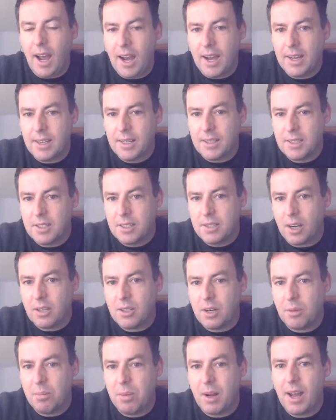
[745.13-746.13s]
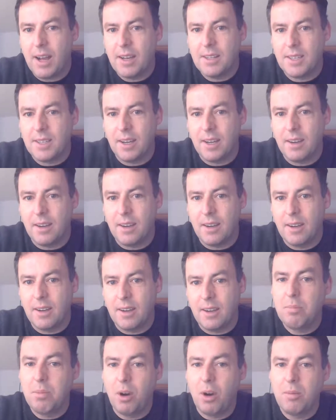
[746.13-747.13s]
and Dr. Plaza. We
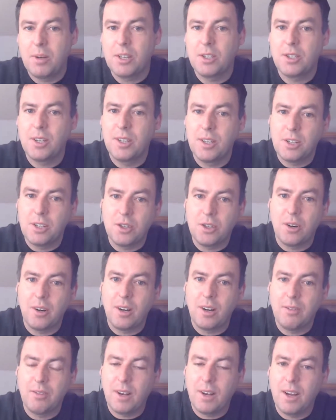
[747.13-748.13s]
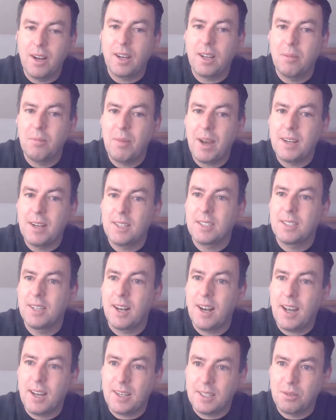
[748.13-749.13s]
had it published in the Journal of Clinical
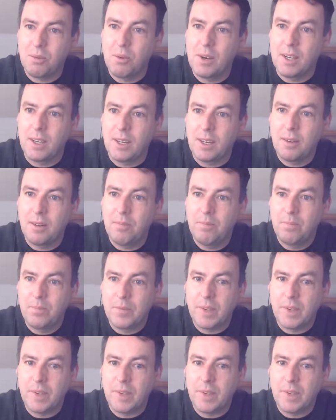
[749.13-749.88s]
Medicine last week.